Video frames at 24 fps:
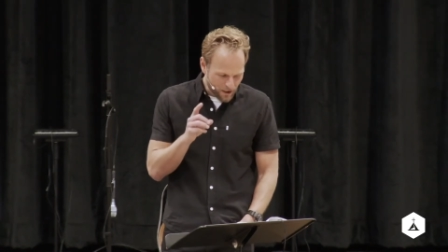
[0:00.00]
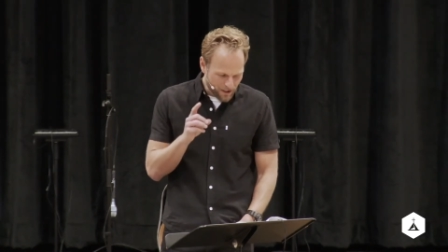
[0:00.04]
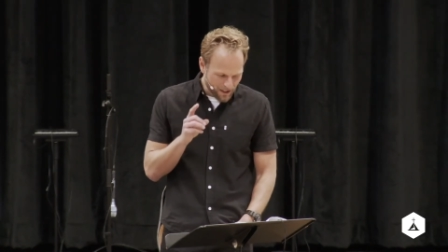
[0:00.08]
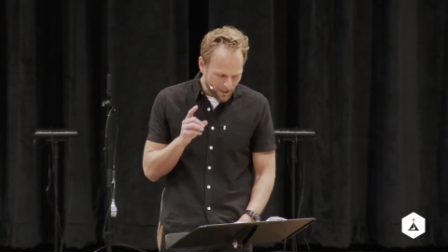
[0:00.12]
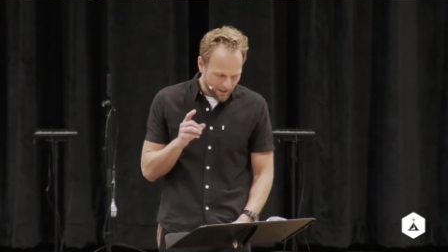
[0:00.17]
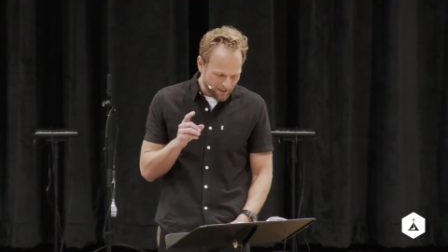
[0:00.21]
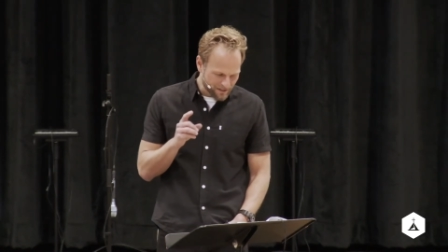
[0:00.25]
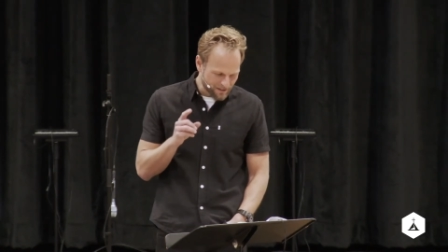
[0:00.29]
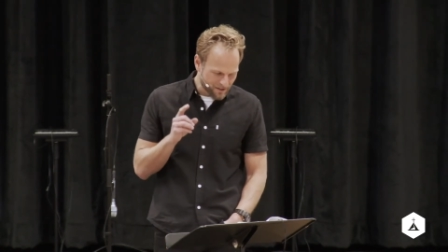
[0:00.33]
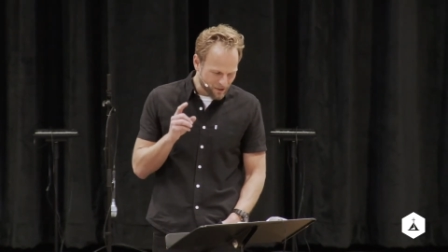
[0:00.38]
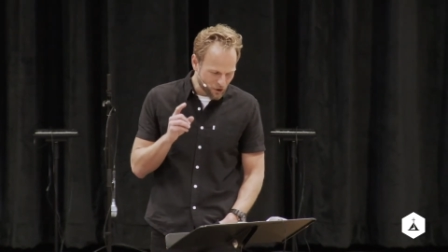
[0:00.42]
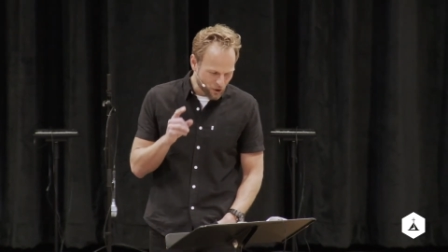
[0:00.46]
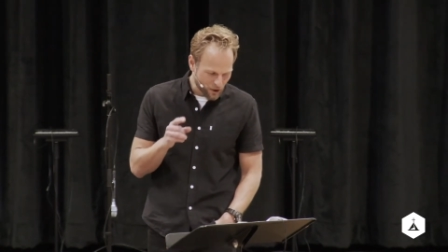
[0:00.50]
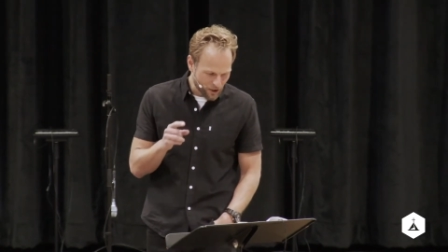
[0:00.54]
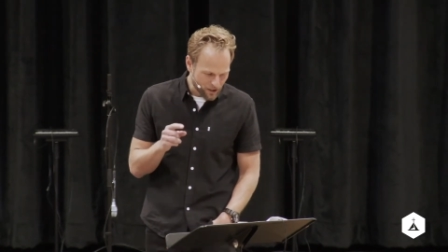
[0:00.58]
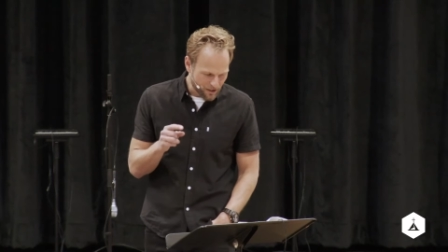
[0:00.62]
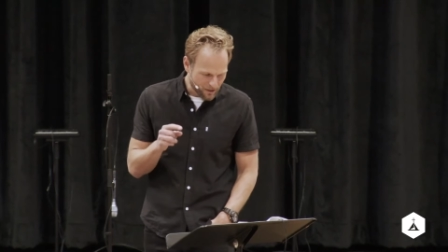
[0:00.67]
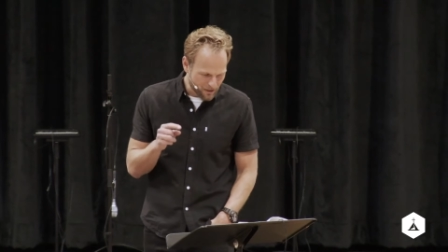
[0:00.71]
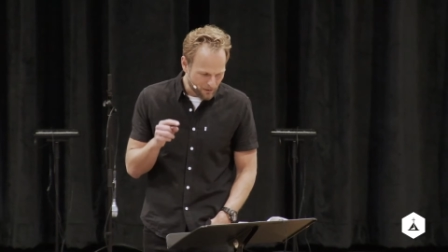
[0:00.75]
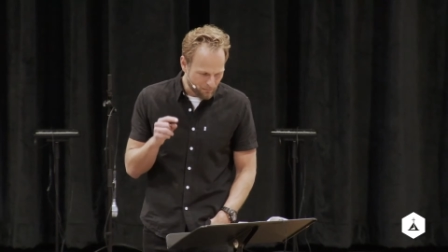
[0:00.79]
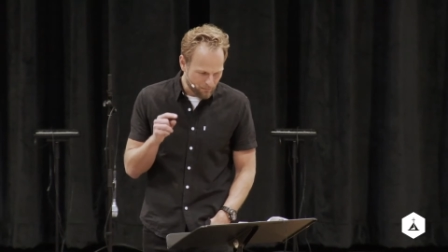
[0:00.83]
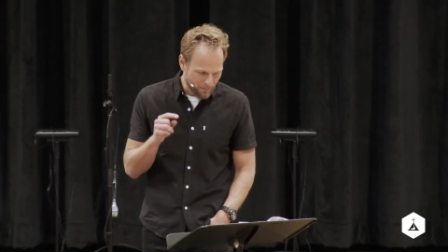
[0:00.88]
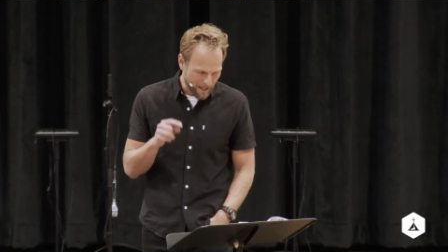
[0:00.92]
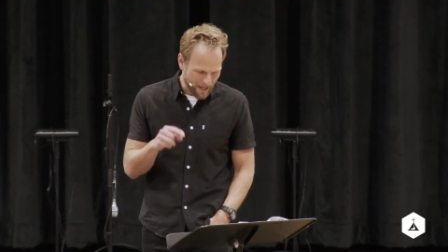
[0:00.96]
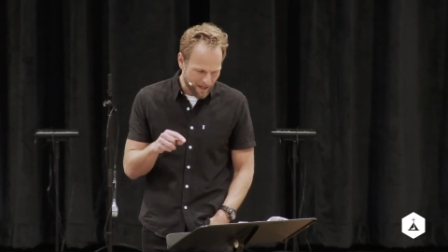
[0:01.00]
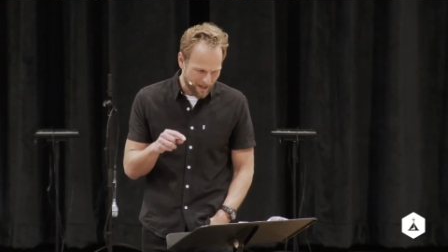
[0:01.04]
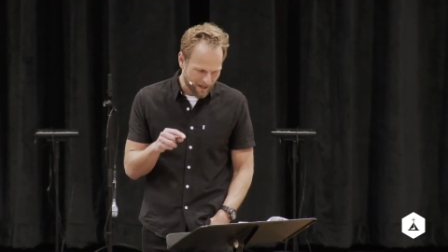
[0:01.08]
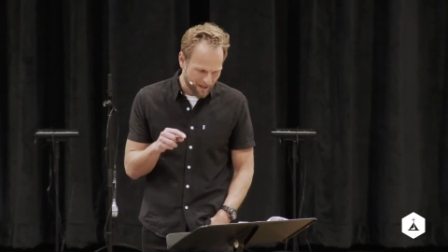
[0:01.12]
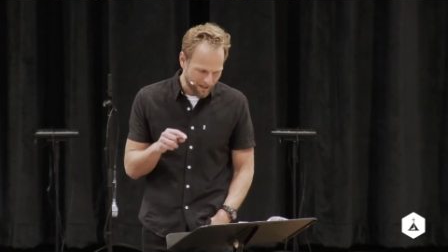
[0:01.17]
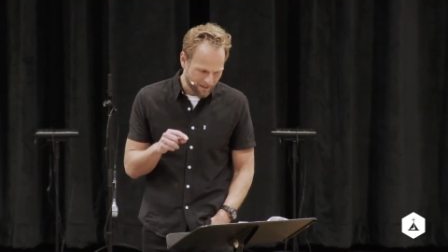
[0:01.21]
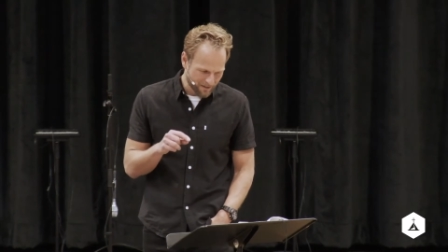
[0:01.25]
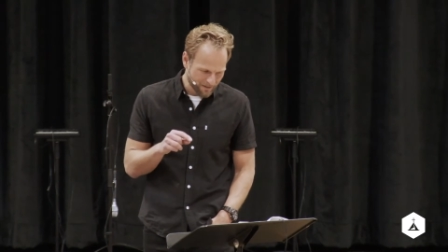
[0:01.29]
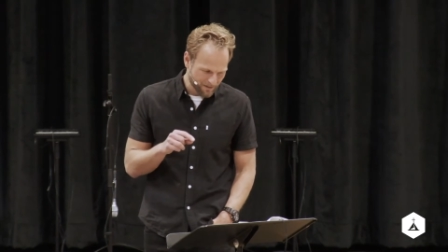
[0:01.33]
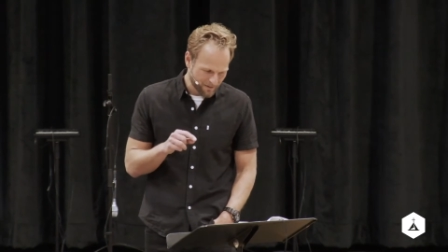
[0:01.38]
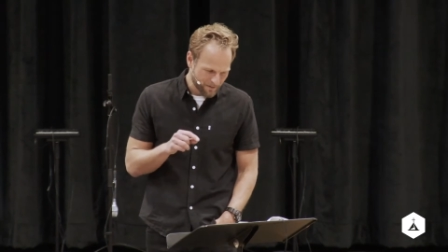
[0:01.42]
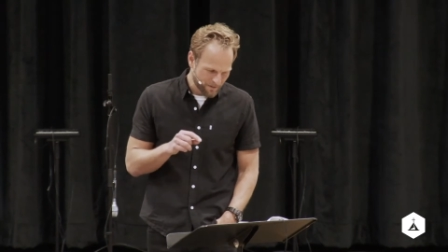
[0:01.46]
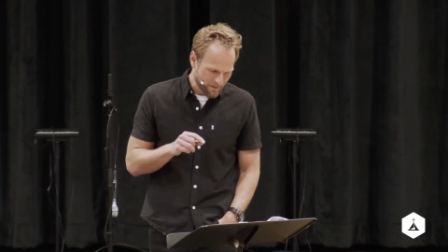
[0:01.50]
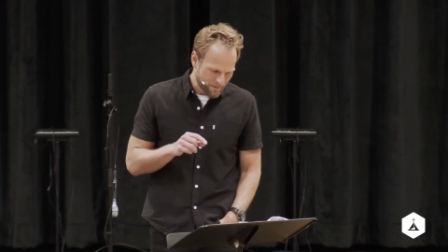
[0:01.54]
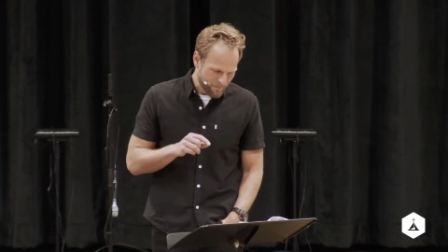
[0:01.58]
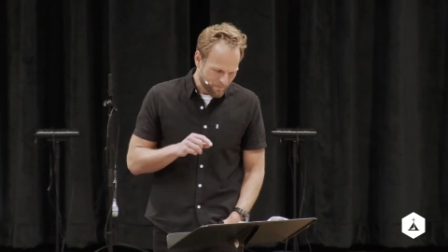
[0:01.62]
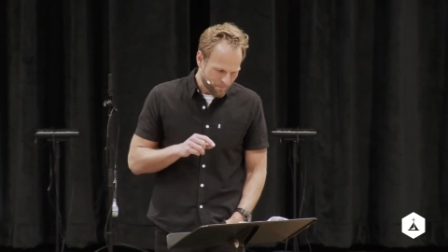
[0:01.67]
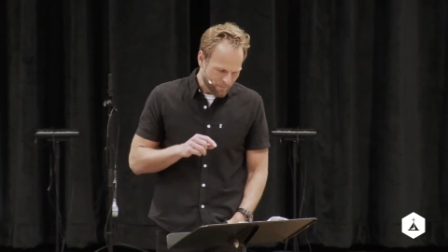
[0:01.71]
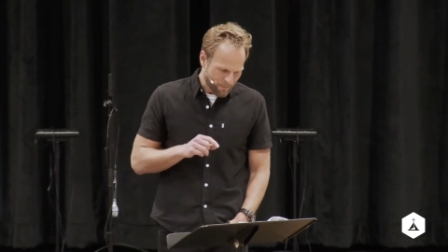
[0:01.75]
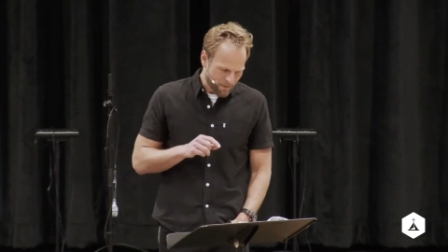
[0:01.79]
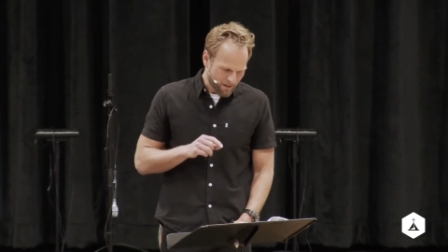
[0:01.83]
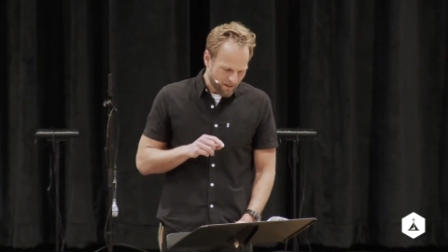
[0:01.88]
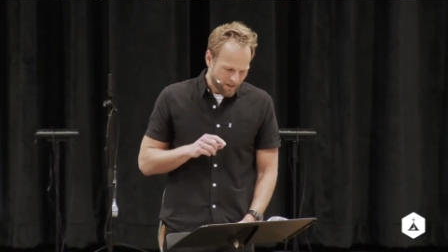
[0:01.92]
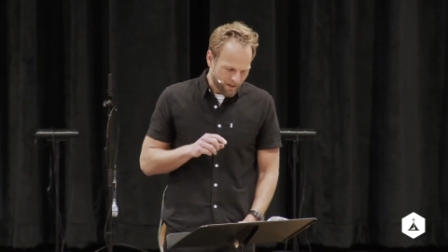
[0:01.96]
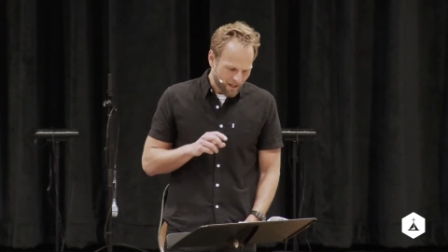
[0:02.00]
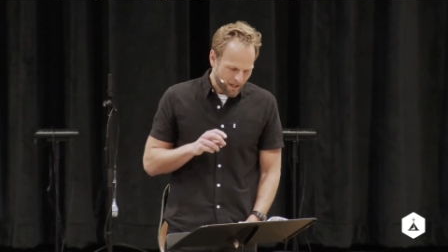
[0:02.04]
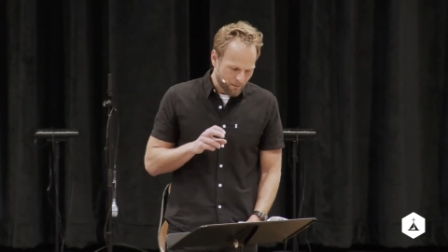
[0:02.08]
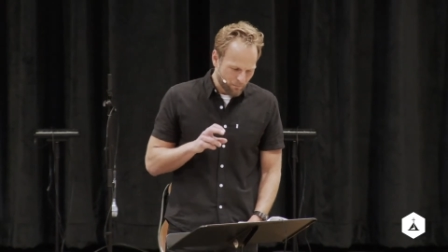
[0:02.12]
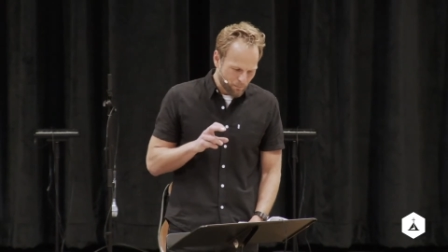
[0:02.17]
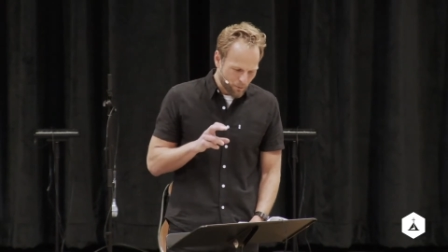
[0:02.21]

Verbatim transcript: God took the man and